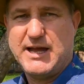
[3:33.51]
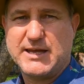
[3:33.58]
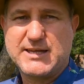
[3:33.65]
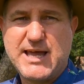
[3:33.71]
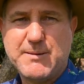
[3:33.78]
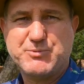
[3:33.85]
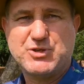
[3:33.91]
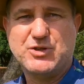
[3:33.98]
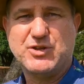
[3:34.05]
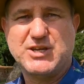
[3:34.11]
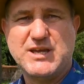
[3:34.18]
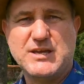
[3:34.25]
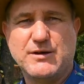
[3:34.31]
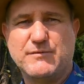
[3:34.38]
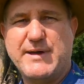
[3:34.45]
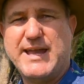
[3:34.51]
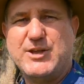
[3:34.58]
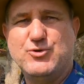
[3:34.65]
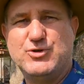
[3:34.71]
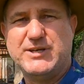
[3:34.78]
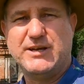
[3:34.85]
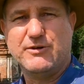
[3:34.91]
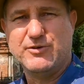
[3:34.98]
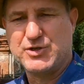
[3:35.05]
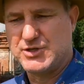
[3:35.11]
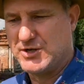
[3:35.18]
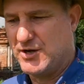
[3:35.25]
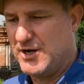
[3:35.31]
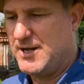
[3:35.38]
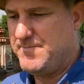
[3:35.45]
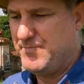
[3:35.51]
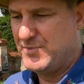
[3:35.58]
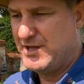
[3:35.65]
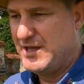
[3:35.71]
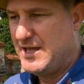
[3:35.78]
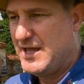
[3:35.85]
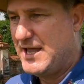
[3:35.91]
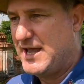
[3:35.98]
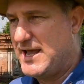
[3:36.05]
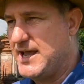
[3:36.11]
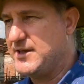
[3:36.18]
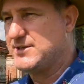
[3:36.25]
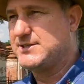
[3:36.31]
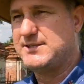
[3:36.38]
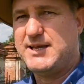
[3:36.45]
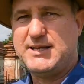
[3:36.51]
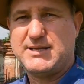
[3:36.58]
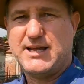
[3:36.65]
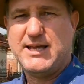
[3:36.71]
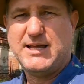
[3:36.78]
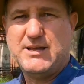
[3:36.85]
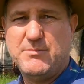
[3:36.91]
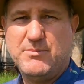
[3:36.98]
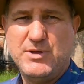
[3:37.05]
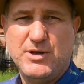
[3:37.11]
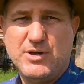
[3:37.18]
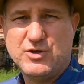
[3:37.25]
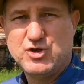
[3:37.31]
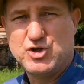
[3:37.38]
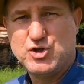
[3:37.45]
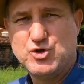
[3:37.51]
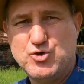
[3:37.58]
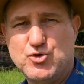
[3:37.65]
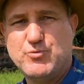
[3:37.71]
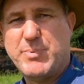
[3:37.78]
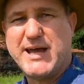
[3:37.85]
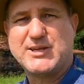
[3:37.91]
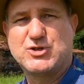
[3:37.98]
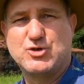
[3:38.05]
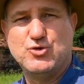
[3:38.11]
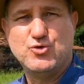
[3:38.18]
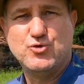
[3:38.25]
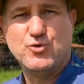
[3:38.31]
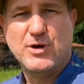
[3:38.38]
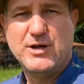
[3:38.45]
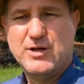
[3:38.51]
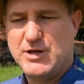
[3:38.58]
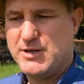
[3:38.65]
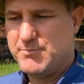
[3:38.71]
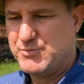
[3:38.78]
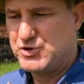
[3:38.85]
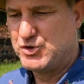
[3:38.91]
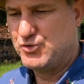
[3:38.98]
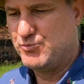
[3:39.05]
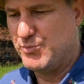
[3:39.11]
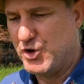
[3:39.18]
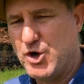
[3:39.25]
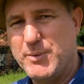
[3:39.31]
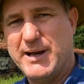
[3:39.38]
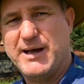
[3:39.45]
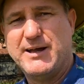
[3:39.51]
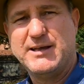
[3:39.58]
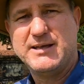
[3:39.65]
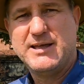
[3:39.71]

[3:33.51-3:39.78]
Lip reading: captured the king of Ayutthaya at the time and sent him back to Burma,